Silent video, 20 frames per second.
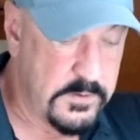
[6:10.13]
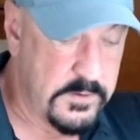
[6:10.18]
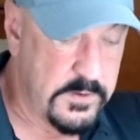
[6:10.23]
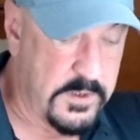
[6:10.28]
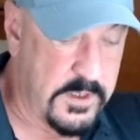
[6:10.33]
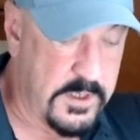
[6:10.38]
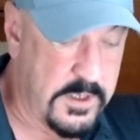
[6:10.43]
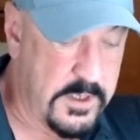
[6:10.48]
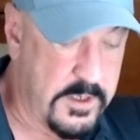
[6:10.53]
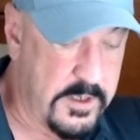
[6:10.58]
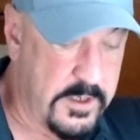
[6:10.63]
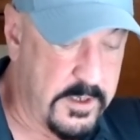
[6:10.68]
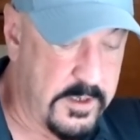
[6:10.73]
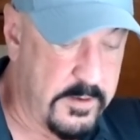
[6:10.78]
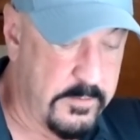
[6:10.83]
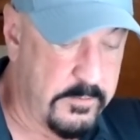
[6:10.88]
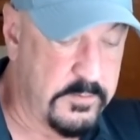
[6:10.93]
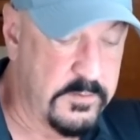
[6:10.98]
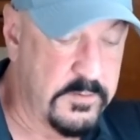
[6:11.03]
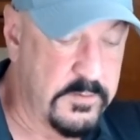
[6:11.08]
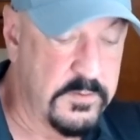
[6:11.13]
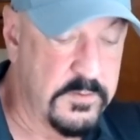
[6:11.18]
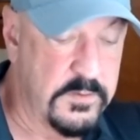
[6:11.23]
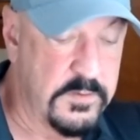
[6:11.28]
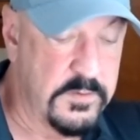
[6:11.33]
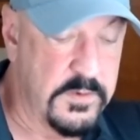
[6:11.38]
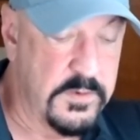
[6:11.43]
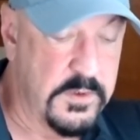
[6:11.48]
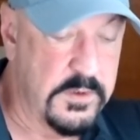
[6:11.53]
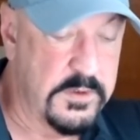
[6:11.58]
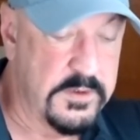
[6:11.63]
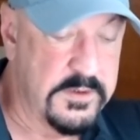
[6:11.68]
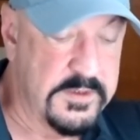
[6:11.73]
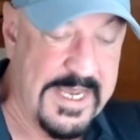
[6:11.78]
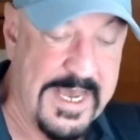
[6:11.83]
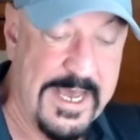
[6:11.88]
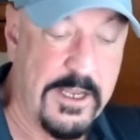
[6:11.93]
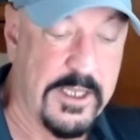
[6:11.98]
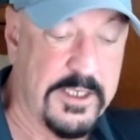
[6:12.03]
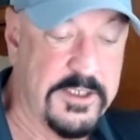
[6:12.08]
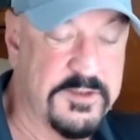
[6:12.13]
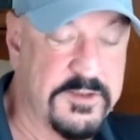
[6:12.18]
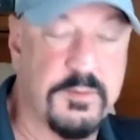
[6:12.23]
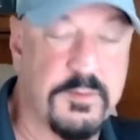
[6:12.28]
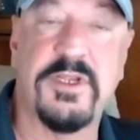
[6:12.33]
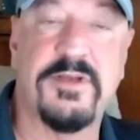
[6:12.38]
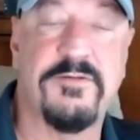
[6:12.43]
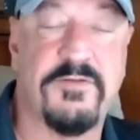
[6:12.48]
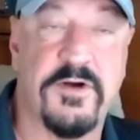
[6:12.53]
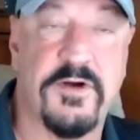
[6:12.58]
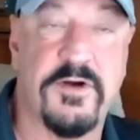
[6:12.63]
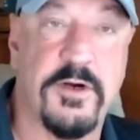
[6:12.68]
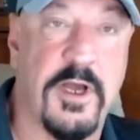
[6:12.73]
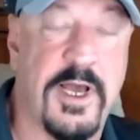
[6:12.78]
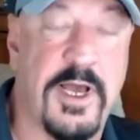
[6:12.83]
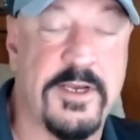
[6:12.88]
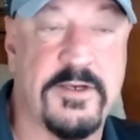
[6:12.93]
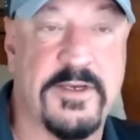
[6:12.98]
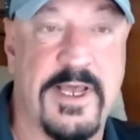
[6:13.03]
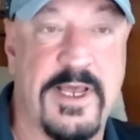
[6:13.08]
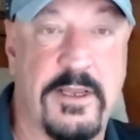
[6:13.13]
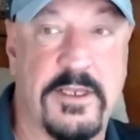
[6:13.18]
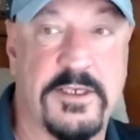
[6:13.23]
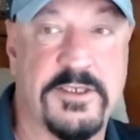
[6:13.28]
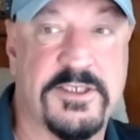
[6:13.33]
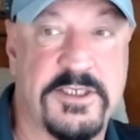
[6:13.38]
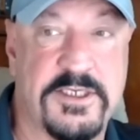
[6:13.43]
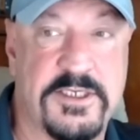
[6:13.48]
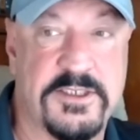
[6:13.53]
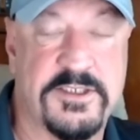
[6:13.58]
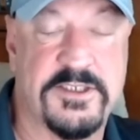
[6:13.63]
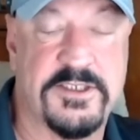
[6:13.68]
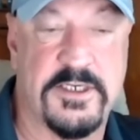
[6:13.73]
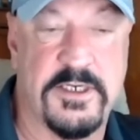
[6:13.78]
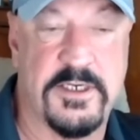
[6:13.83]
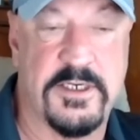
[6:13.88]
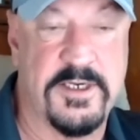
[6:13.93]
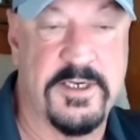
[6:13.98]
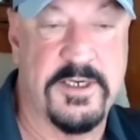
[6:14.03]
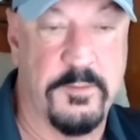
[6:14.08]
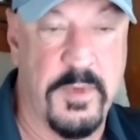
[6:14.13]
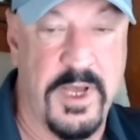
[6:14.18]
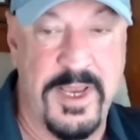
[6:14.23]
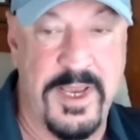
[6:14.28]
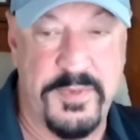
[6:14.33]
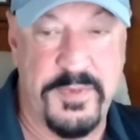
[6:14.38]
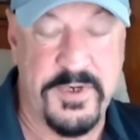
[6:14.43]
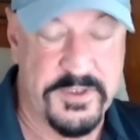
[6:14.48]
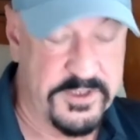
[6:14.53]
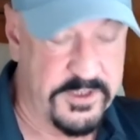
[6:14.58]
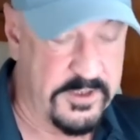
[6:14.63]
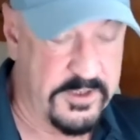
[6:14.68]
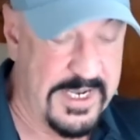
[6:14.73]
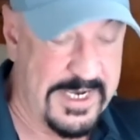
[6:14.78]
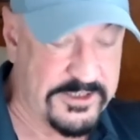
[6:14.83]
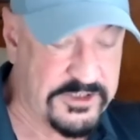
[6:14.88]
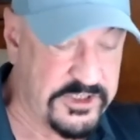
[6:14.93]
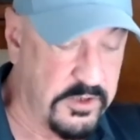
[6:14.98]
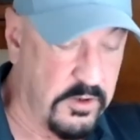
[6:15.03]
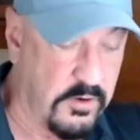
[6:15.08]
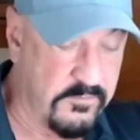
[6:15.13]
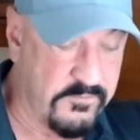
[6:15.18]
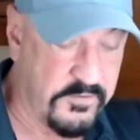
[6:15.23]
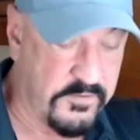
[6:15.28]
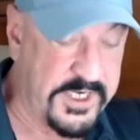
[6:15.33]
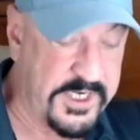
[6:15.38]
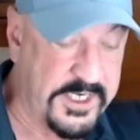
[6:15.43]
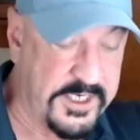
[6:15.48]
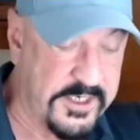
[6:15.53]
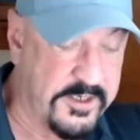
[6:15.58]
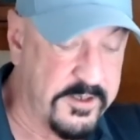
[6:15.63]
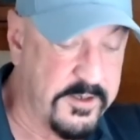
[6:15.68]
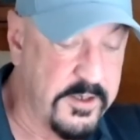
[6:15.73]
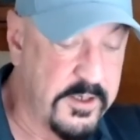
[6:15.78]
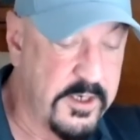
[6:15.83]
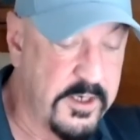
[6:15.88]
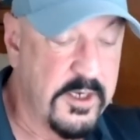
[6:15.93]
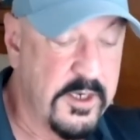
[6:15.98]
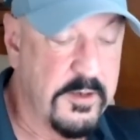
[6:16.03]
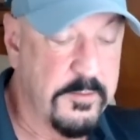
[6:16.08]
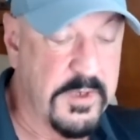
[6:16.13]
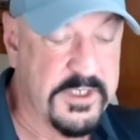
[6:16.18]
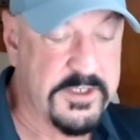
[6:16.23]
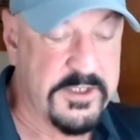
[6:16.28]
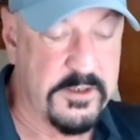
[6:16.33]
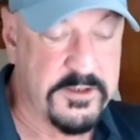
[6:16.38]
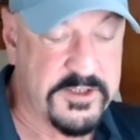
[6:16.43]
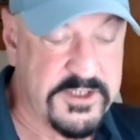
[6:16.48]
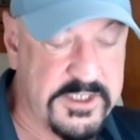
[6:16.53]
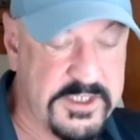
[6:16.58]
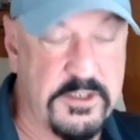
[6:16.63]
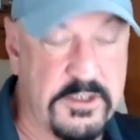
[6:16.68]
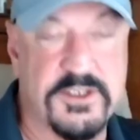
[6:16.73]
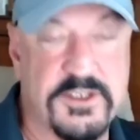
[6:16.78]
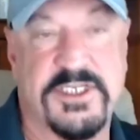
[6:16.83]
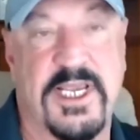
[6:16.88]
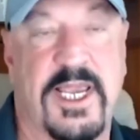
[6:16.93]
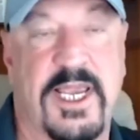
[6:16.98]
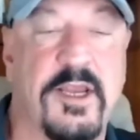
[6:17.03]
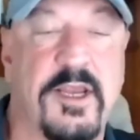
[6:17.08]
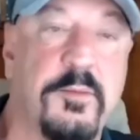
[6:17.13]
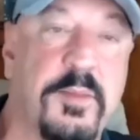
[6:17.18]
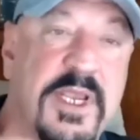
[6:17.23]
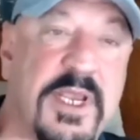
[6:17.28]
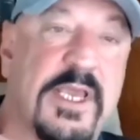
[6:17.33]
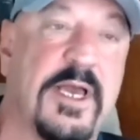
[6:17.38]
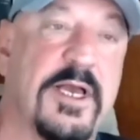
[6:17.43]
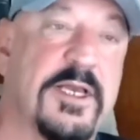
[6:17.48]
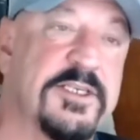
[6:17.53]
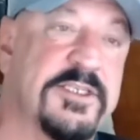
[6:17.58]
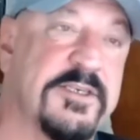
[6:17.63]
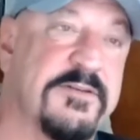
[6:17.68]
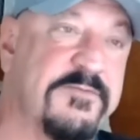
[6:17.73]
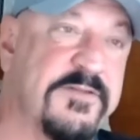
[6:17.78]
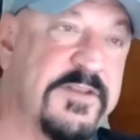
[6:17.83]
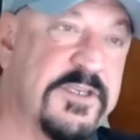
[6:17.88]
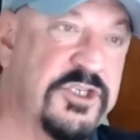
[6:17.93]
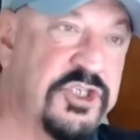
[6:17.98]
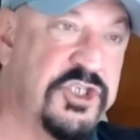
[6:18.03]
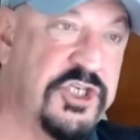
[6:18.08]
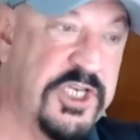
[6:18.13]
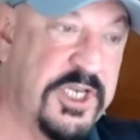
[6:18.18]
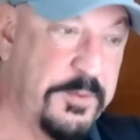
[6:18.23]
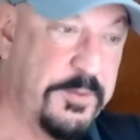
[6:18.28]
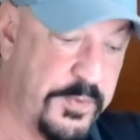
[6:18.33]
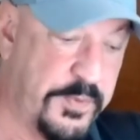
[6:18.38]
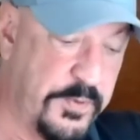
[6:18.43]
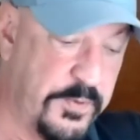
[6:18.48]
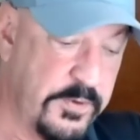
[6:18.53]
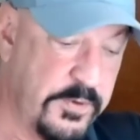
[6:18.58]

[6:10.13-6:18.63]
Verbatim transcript: Um, Dallas, believe it or not, Dallas is, in my opinion, actually overheated, but they're still saying because of the cheap